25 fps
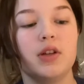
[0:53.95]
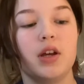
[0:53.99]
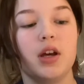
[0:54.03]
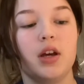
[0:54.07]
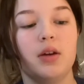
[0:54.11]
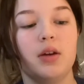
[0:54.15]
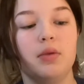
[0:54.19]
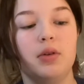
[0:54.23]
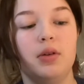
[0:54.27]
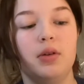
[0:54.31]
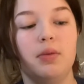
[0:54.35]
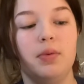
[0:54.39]
I
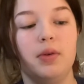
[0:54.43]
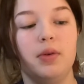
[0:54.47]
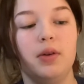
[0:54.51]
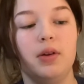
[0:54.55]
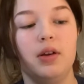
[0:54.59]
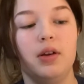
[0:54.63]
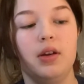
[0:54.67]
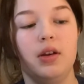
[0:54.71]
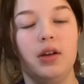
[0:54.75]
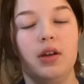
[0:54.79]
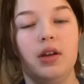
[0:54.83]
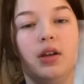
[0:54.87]
would
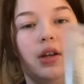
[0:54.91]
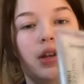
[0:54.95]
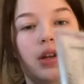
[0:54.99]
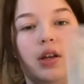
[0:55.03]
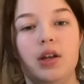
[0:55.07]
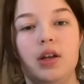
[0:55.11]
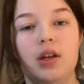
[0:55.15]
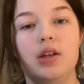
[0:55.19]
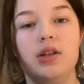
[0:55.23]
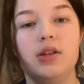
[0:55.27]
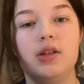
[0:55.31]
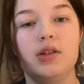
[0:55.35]
put
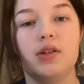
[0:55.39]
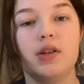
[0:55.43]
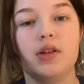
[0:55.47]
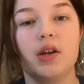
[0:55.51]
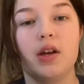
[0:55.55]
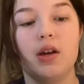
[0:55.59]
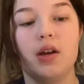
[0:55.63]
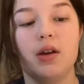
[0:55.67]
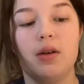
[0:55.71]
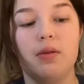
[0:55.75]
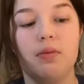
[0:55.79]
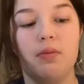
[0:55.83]

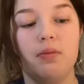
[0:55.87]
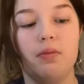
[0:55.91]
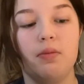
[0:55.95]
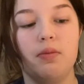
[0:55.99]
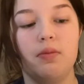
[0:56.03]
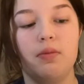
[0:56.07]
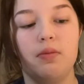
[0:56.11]
some